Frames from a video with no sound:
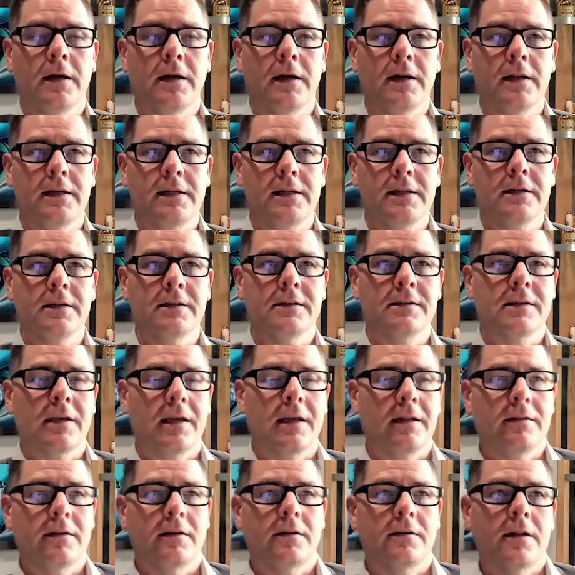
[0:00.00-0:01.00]
ideas
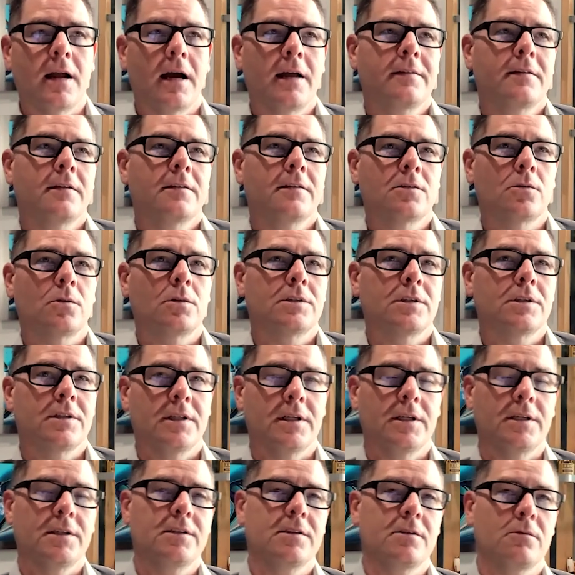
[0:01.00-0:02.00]
and they're not the sorts of
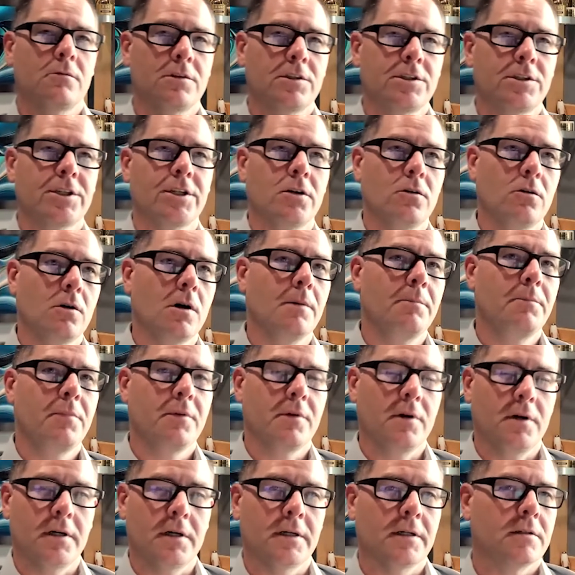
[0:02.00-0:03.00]
things that would show up
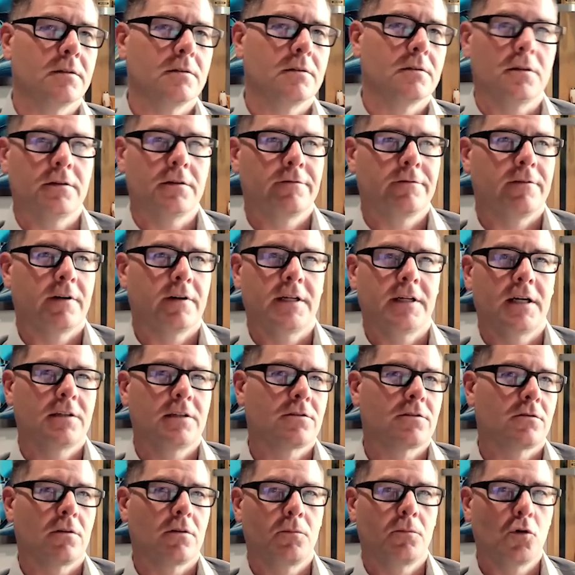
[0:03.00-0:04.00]
on a
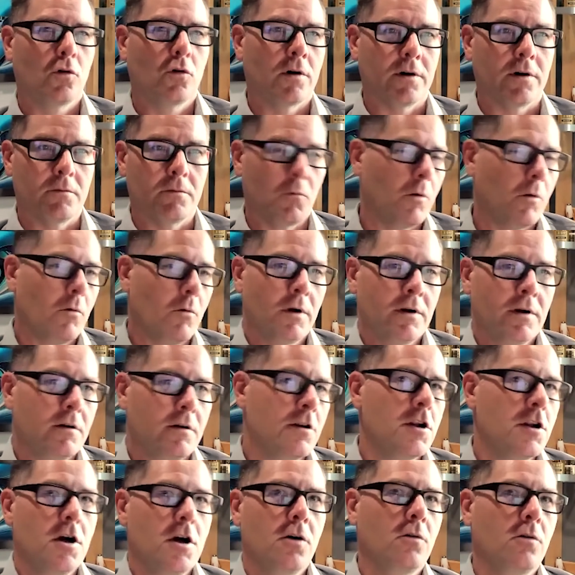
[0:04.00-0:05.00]
financial report we wouldn't
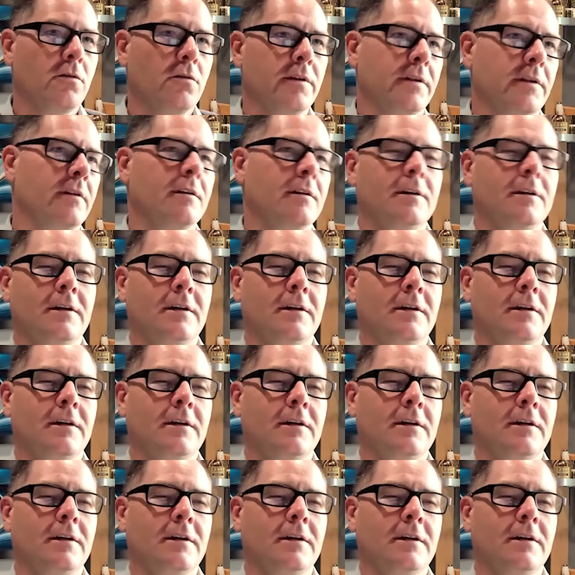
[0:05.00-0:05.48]
know that